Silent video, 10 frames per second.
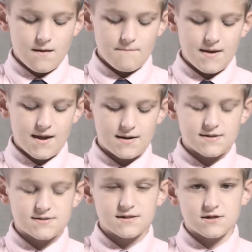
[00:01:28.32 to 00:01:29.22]

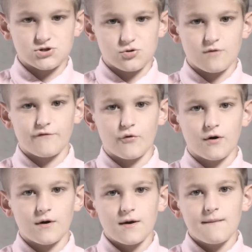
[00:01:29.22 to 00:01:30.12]
PANDAS is short for
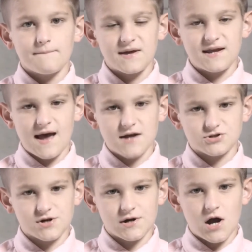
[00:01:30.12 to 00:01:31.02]

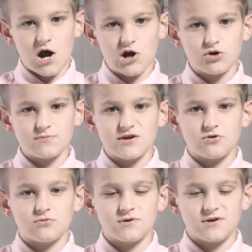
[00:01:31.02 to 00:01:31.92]
pediatric,
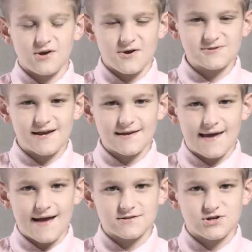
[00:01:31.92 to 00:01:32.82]
autoimmune,
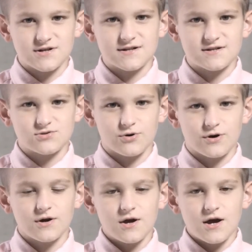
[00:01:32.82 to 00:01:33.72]
neuropsychiatric disorder
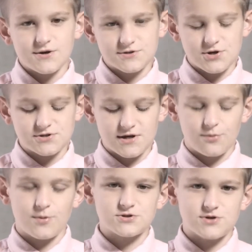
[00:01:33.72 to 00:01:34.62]
associated
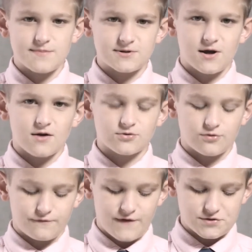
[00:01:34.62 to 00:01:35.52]
with streptococcal
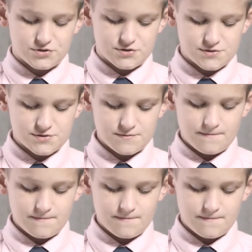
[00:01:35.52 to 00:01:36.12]
infections.